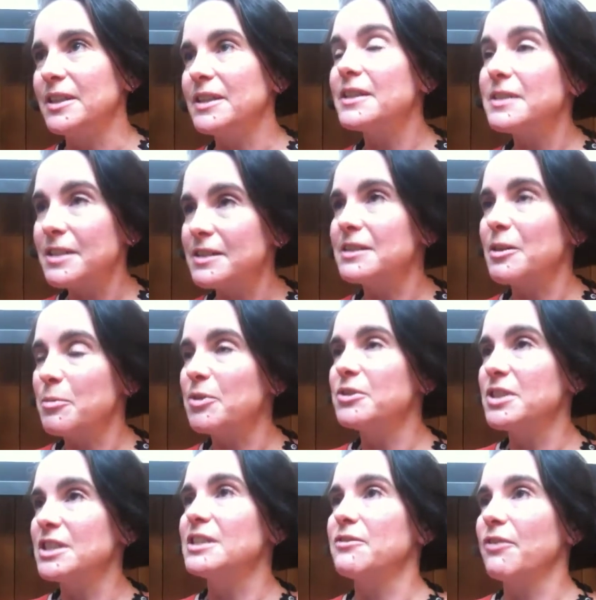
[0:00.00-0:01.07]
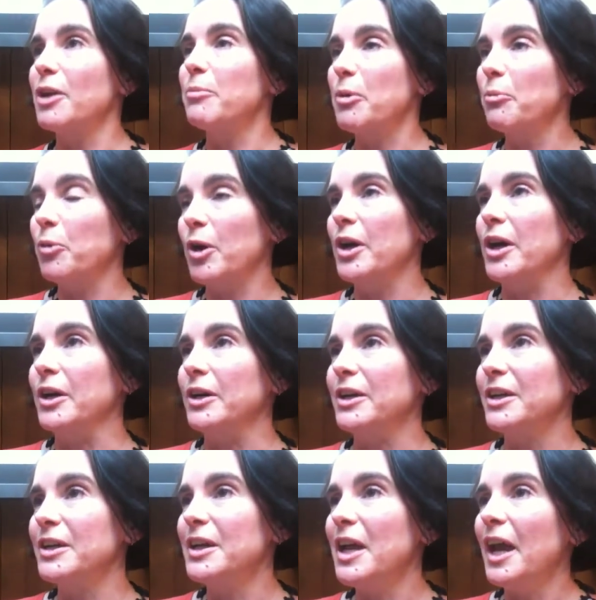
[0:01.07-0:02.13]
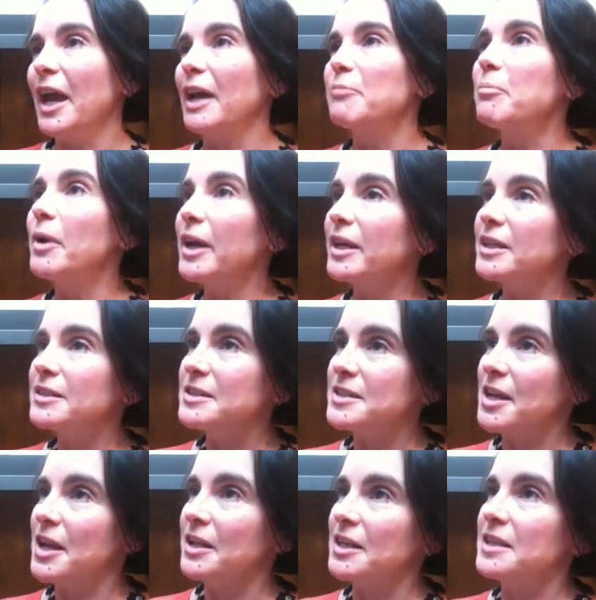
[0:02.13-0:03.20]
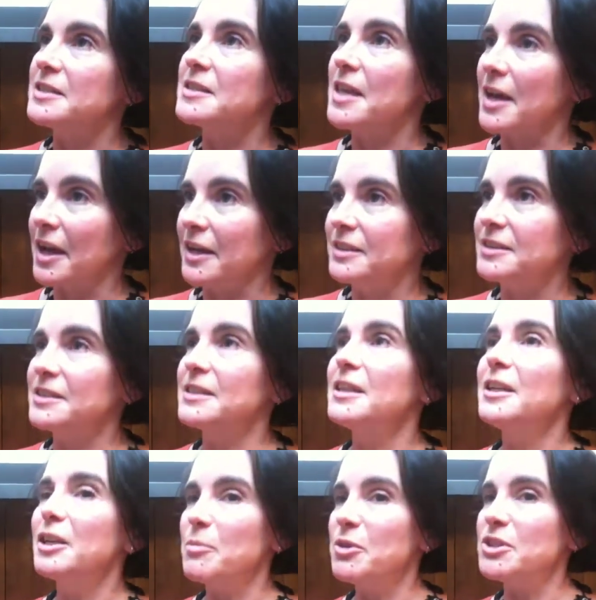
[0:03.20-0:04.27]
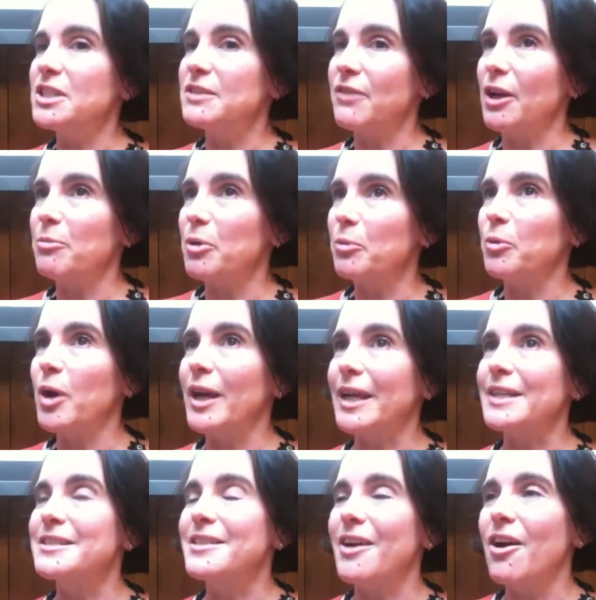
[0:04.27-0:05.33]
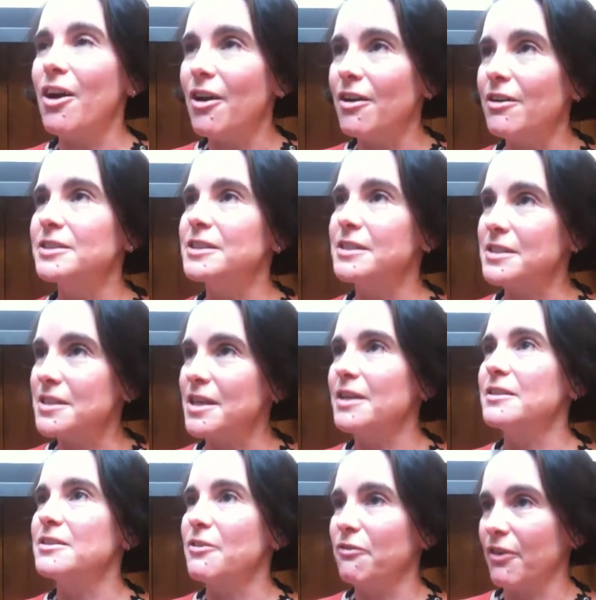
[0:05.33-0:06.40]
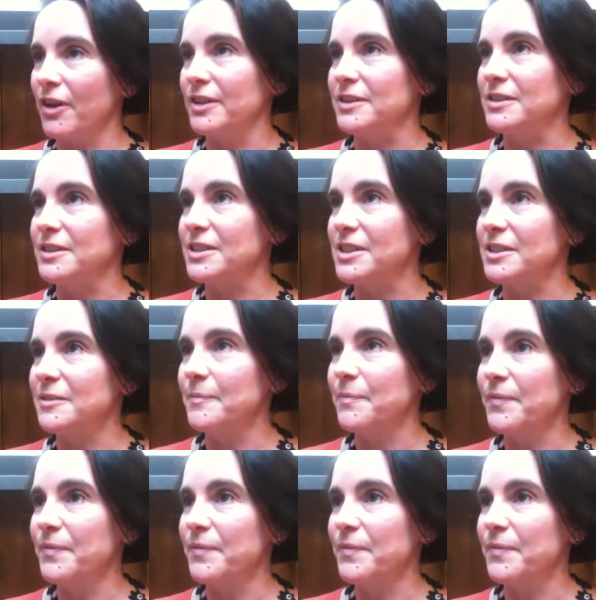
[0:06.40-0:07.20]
This is community development work. And my concern is that community development work is the hardest thing to fund.